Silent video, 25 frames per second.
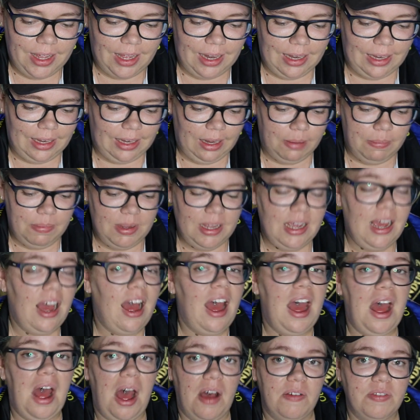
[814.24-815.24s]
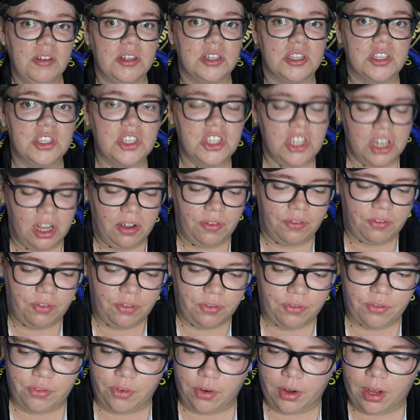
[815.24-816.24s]
let me have a sniff
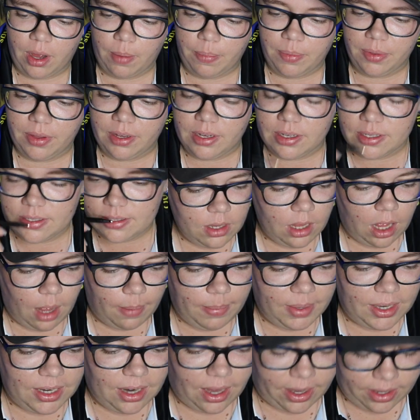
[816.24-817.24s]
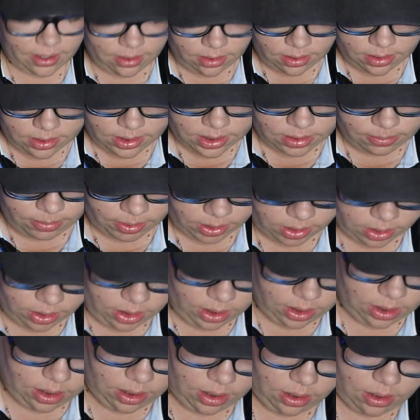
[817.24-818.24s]
for a couple of these. I mean, I can't smell
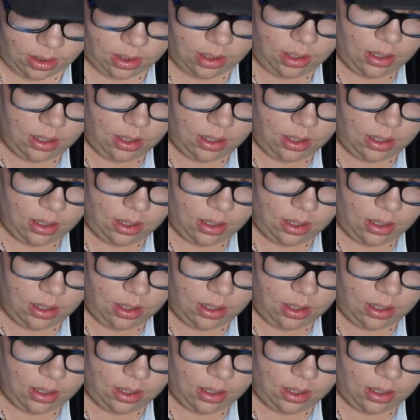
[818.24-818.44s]
anything.